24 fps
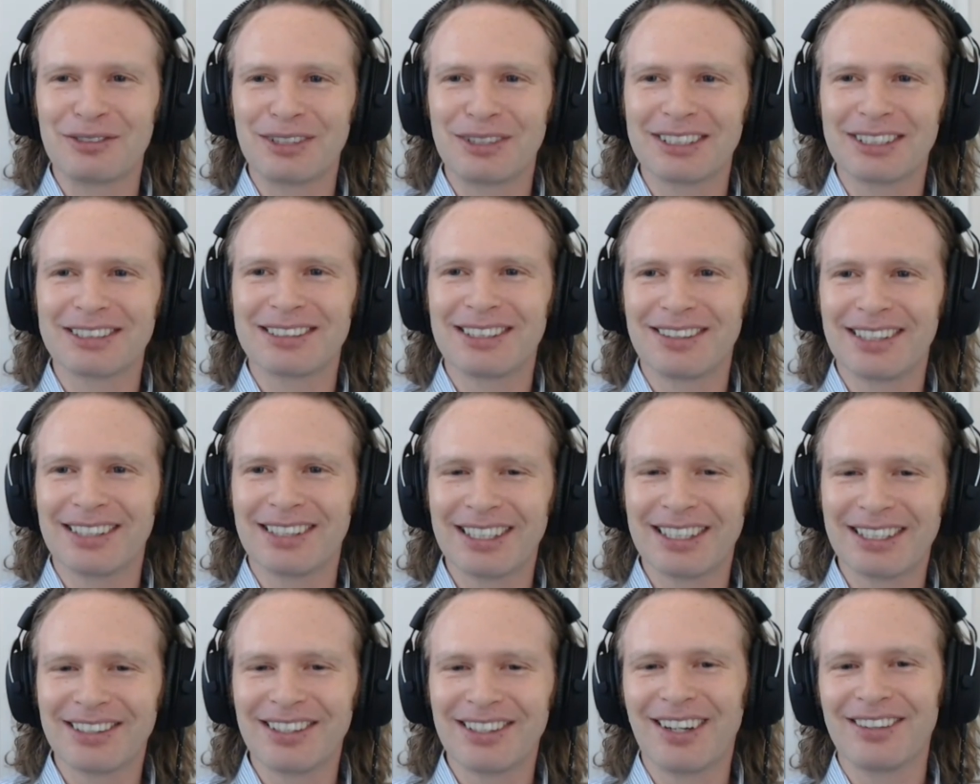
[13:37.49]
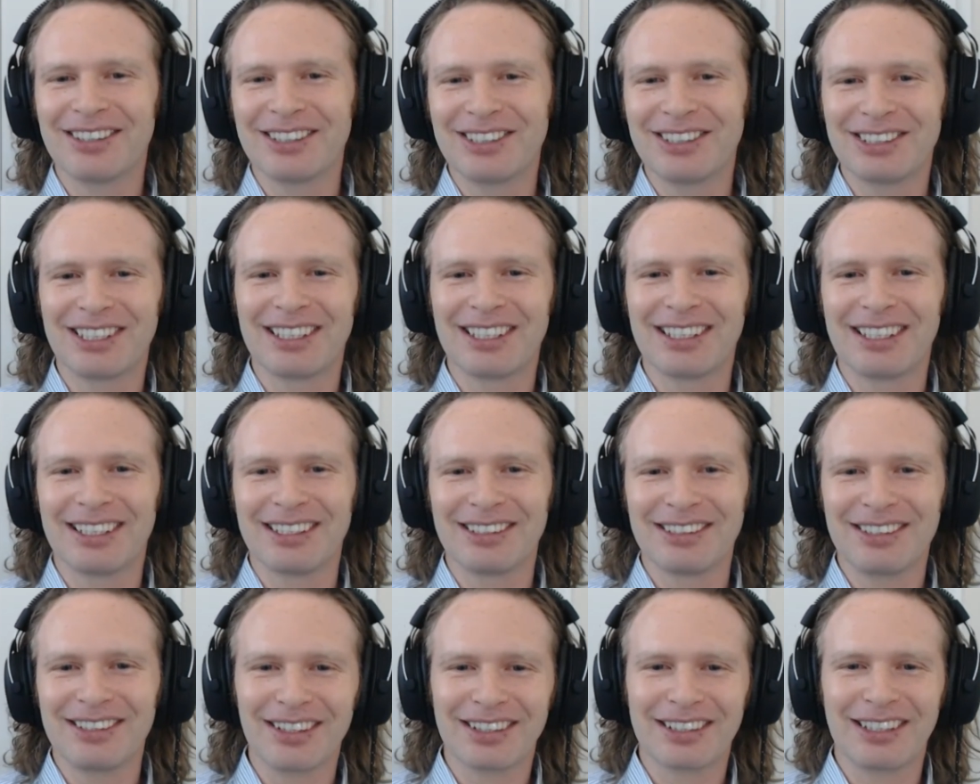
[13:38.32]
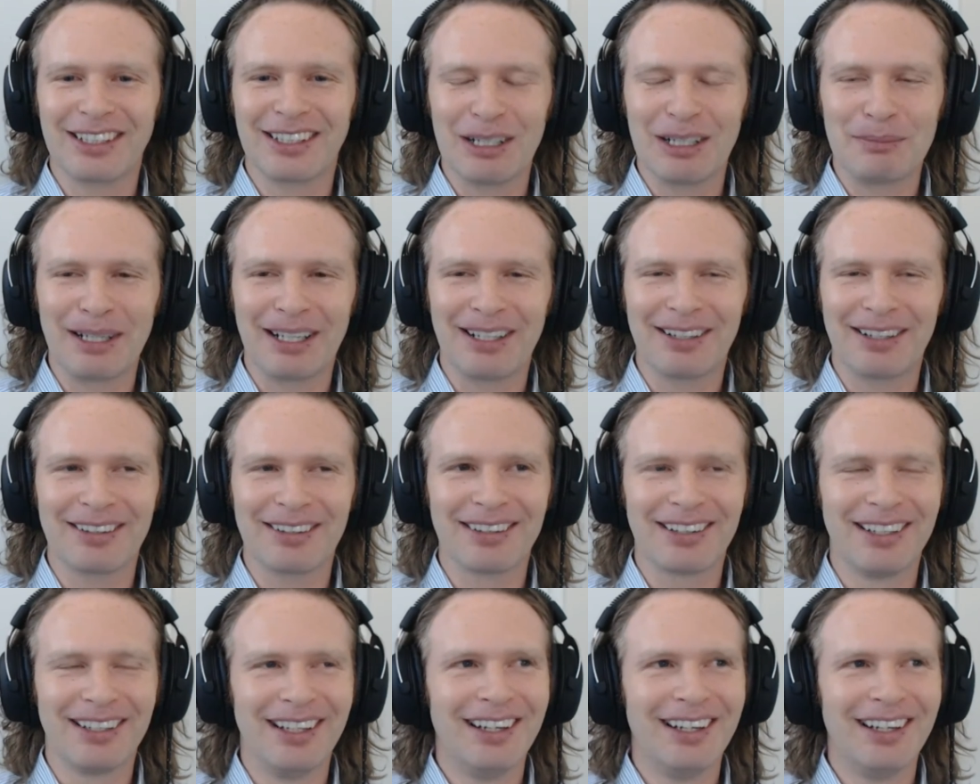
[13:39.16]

while still acknowledging and talking about